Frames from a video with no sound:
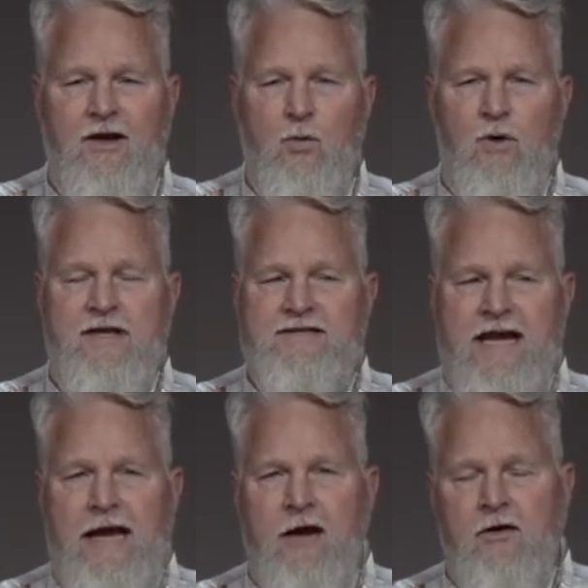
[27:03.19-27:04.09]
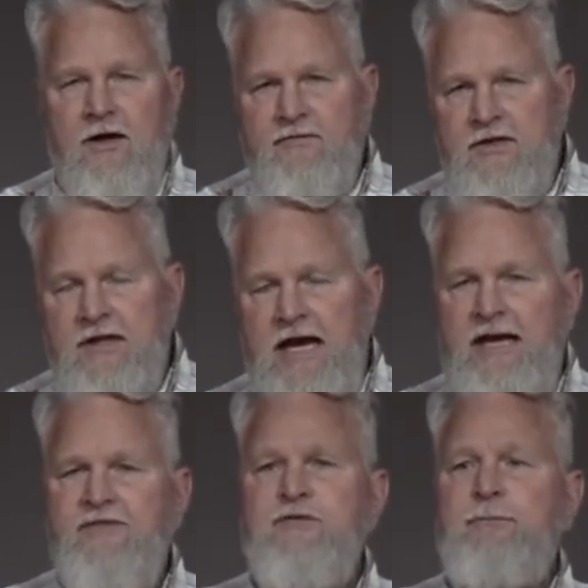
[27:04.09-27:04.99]
when it's out of a
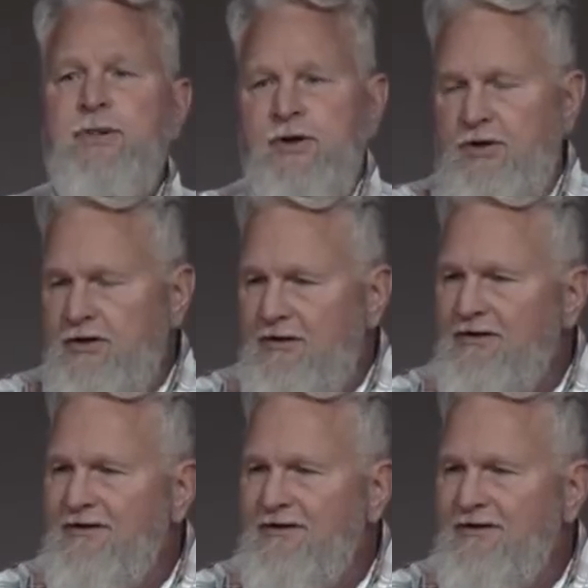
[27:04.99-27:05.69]
life's burden.